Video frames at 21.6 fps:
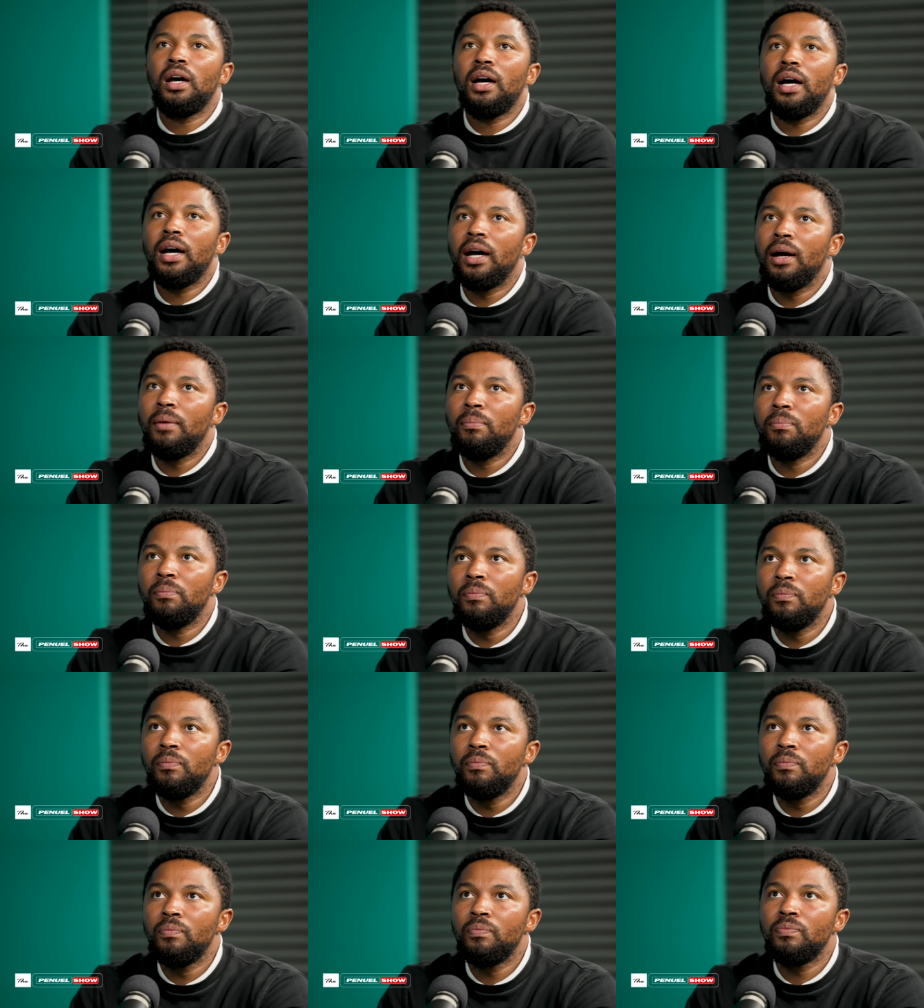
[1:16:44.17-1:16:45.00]

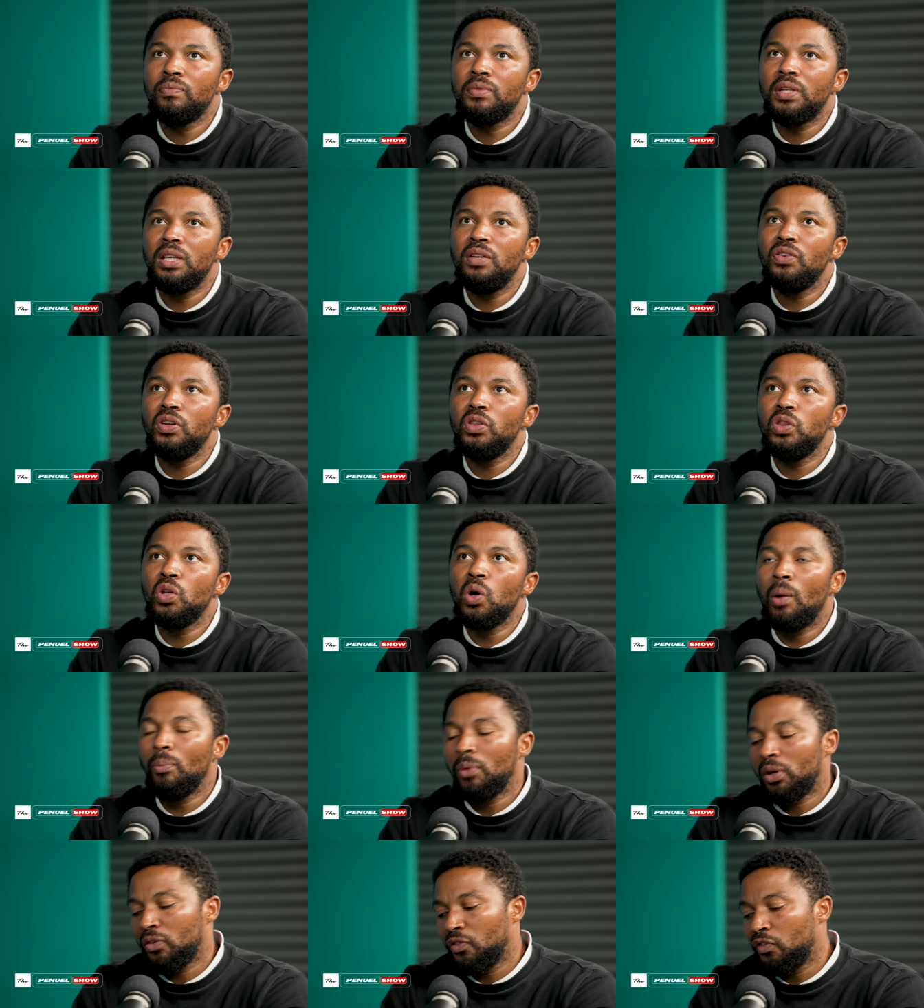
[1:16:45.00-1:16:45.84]
even though
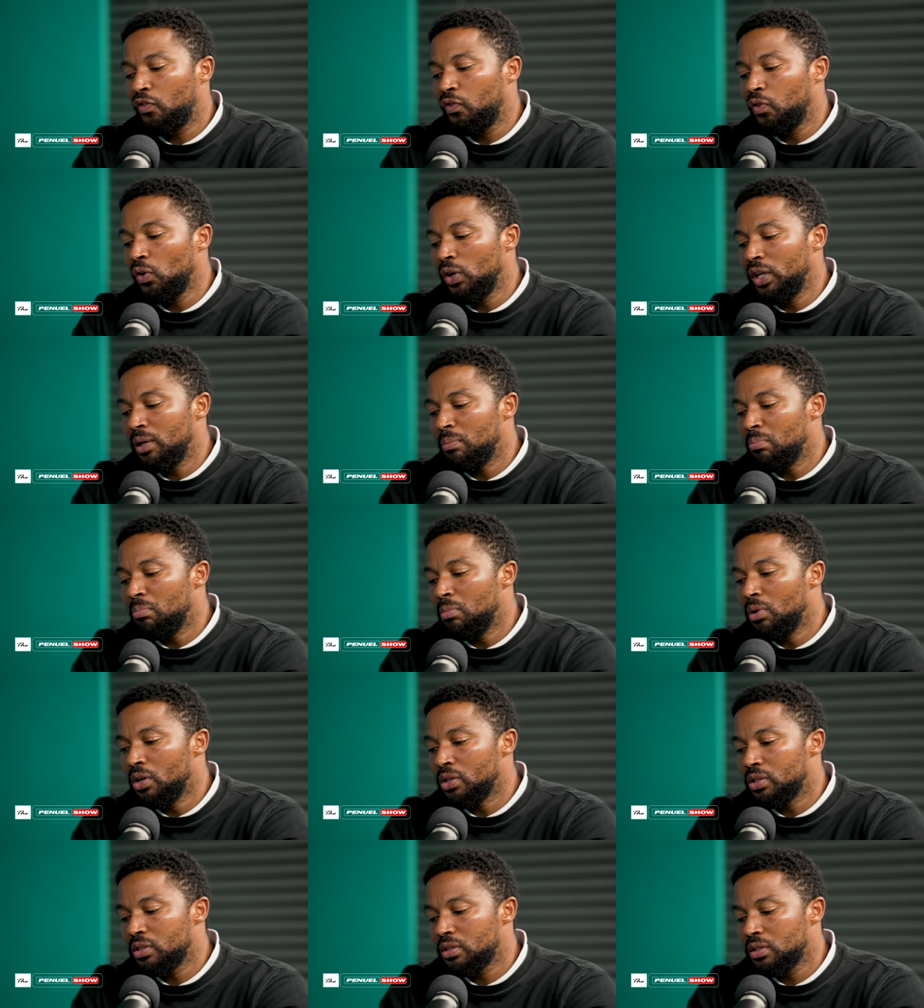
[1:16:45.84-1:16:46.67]
I'm not fully
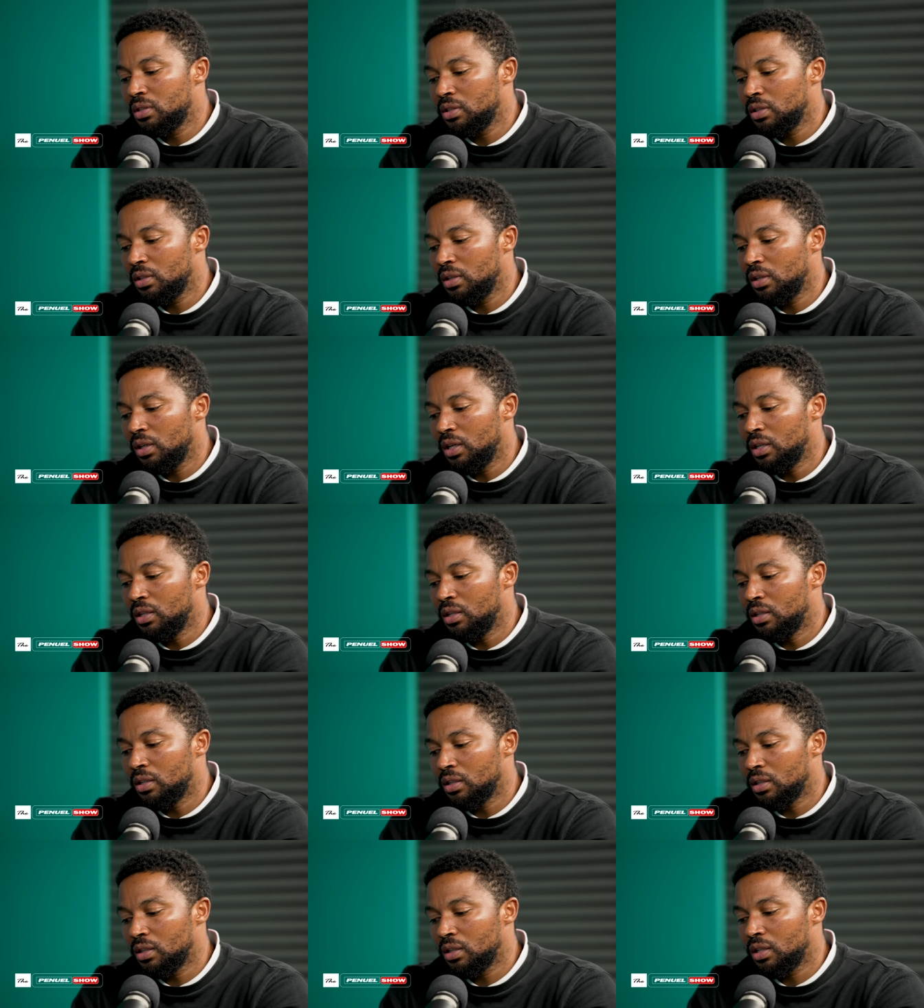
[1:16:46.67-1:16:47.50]
immersed
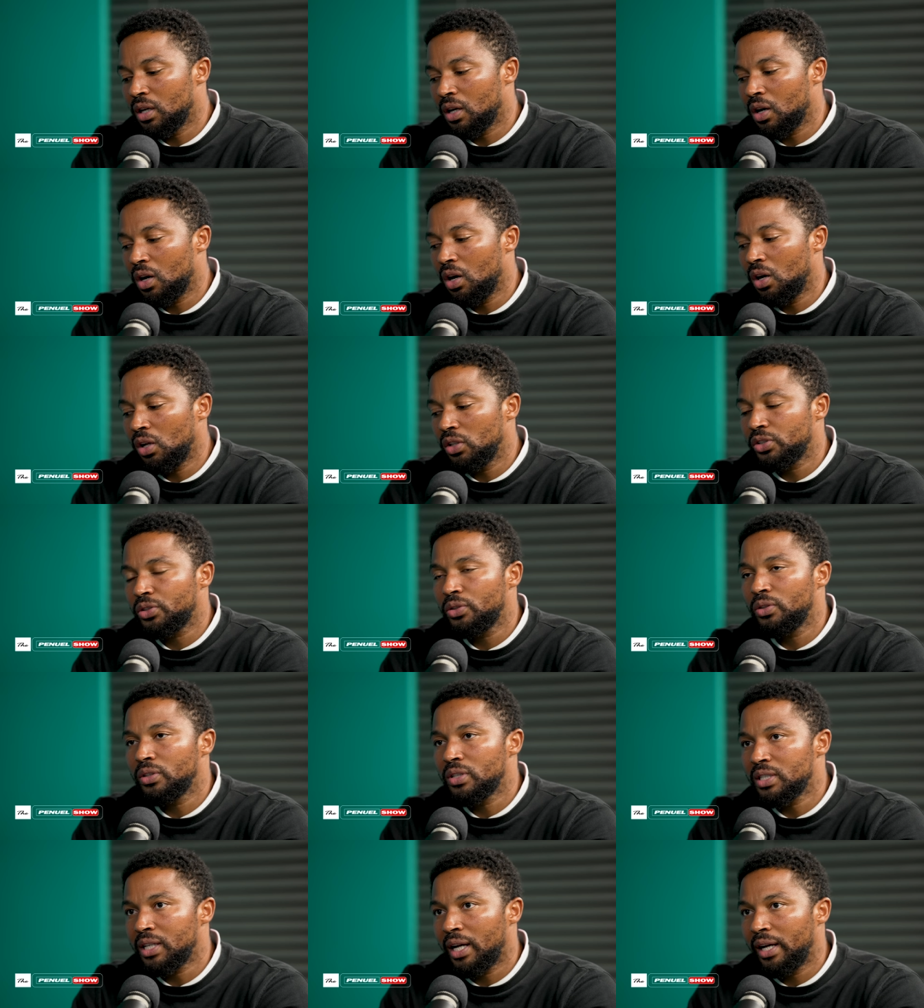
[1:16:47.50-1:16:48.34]
in the
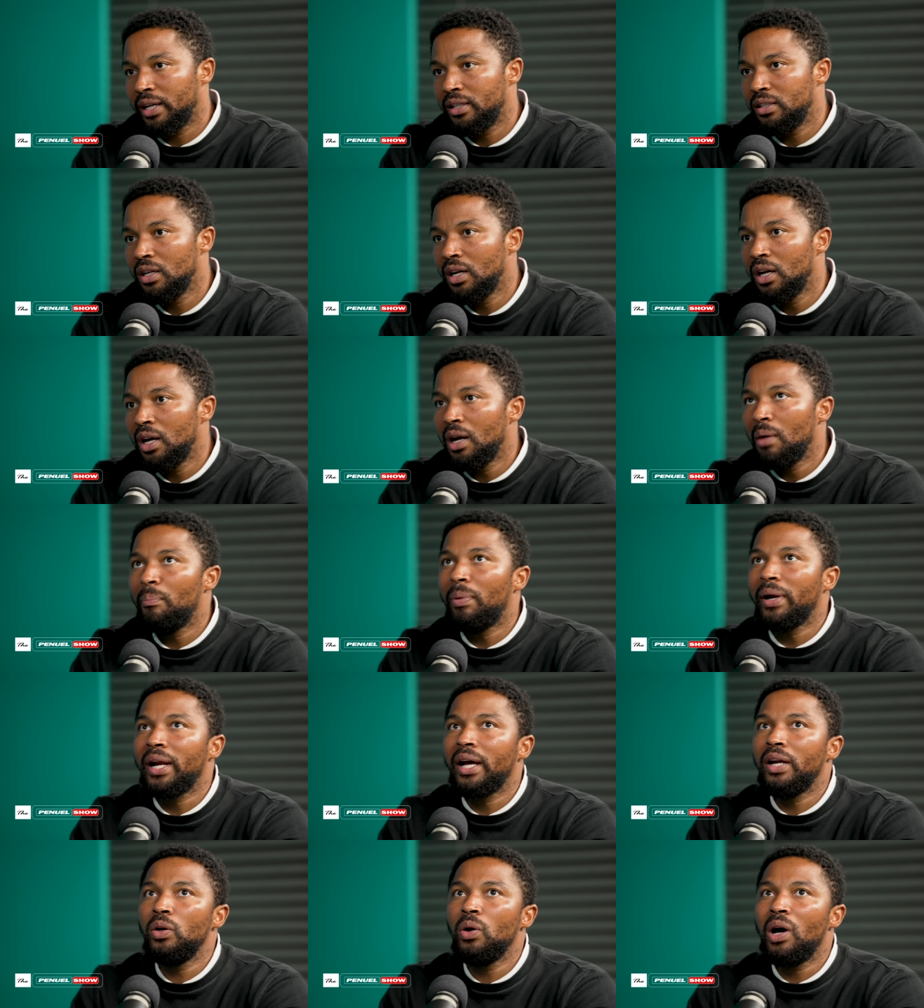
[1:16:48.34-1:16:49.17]
cultural side,
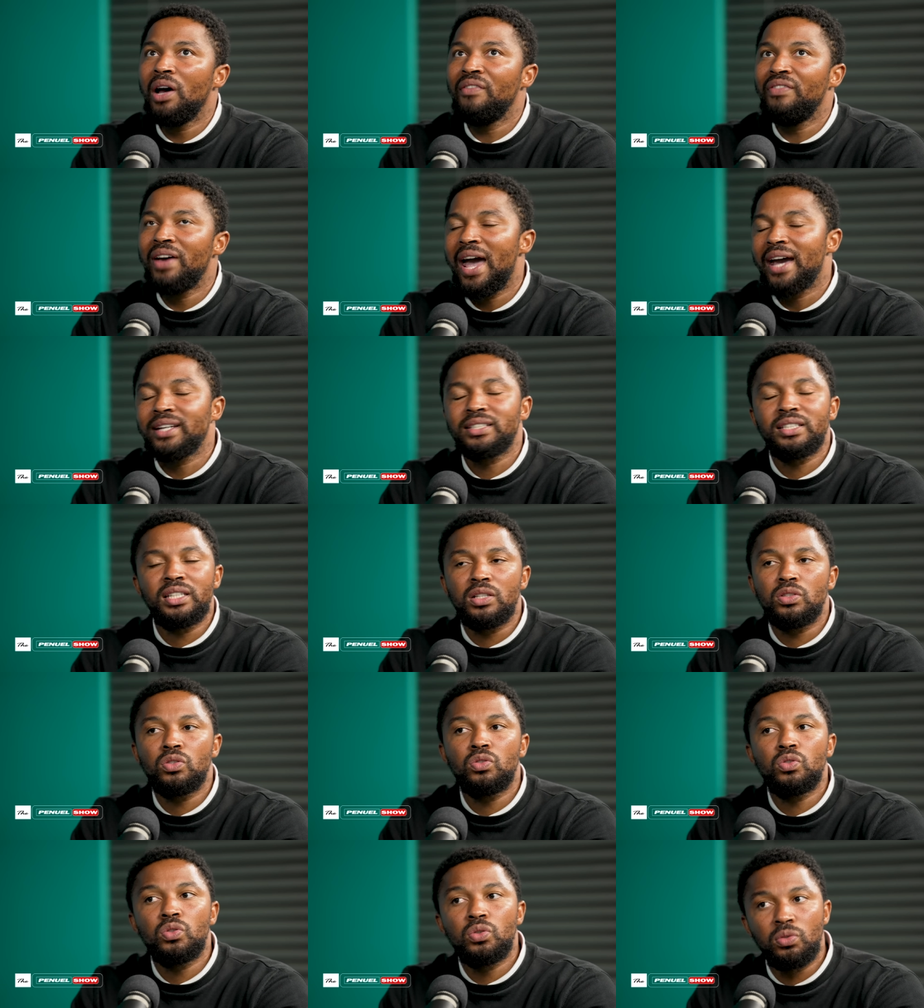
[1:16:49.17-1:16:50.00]
but I know I have
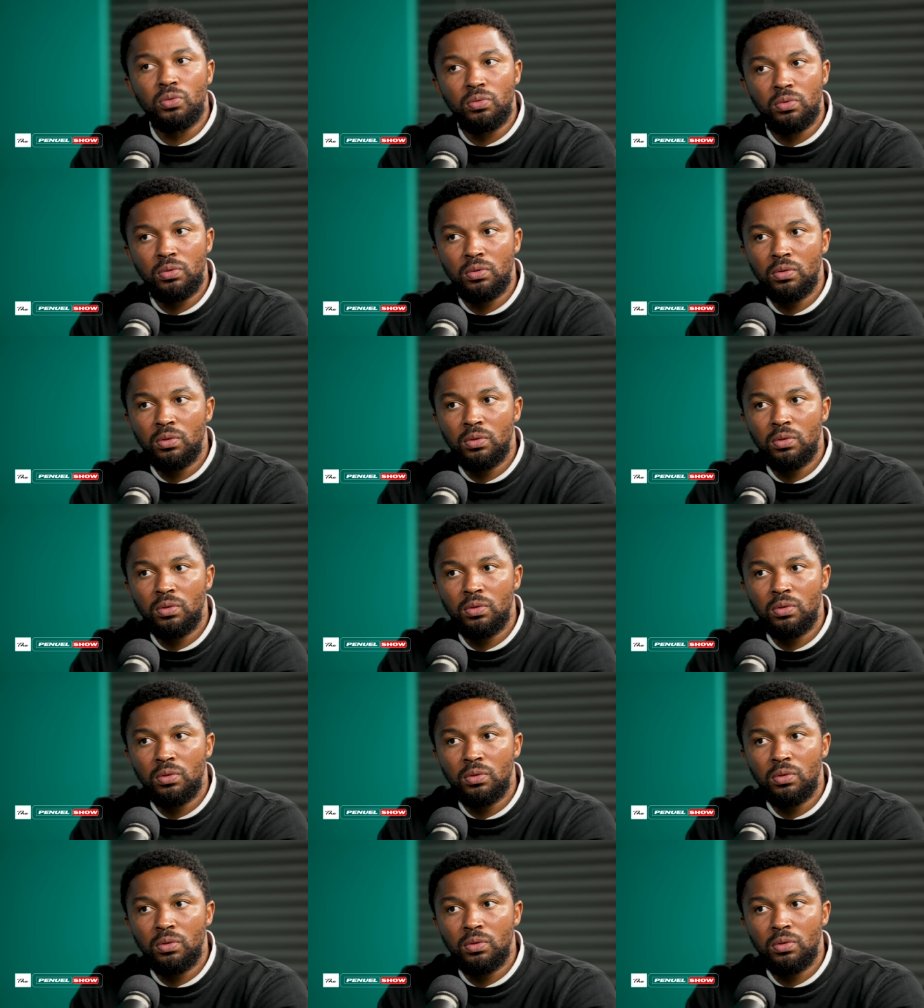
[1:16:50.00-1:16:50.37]
access to.